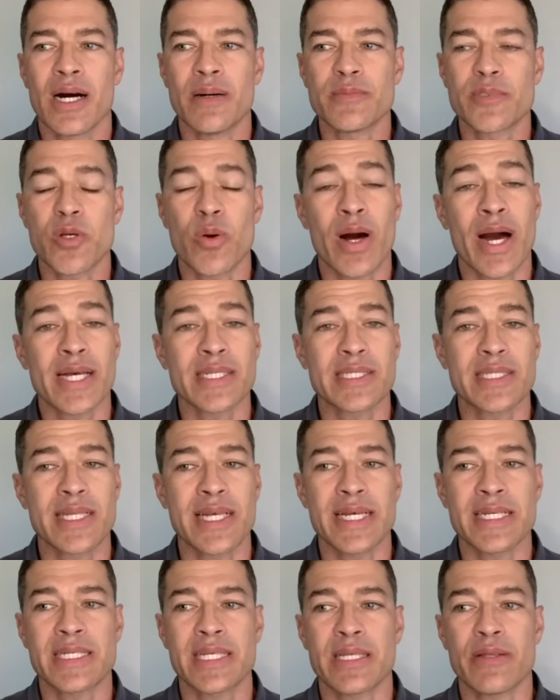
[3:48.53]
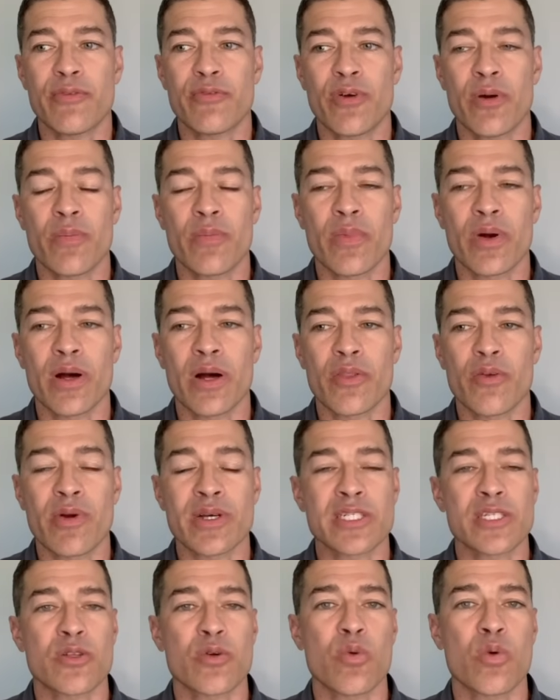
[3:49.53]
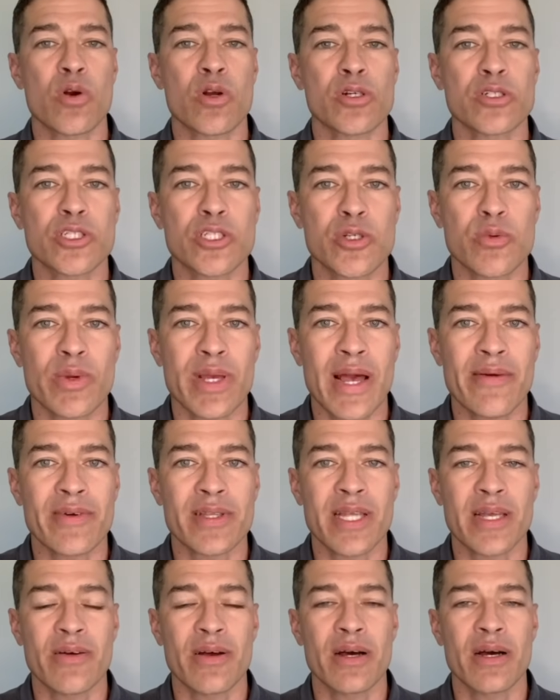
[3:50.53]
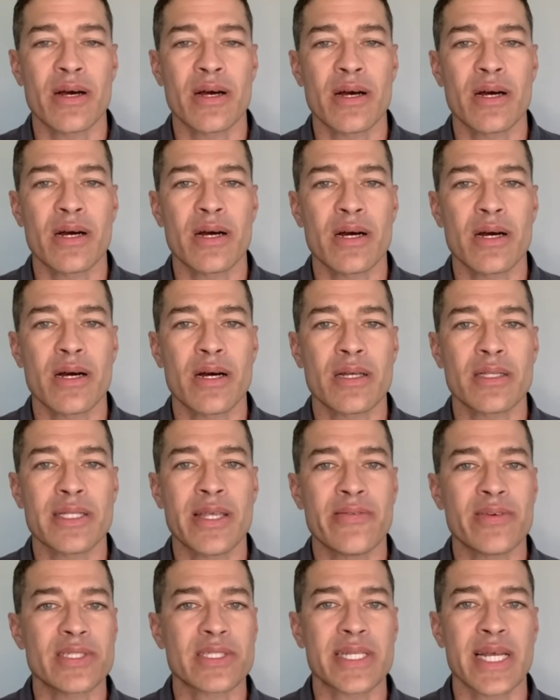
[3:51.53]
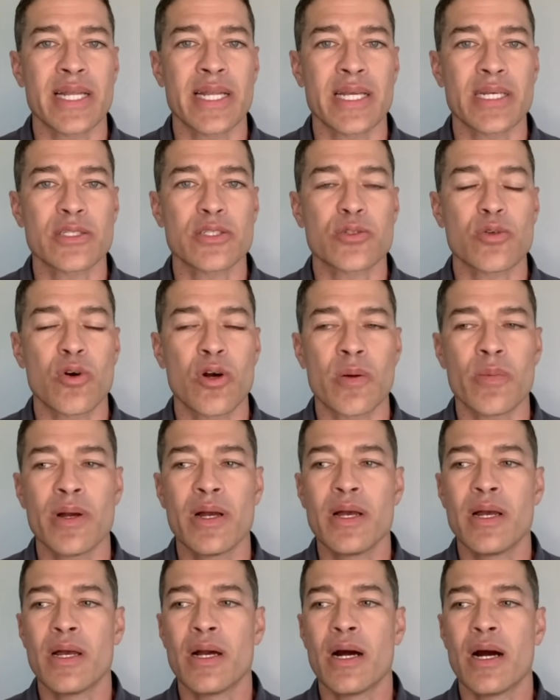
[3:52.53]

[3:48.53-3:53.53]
so isolated from the rest of the world should we have a devastating storm.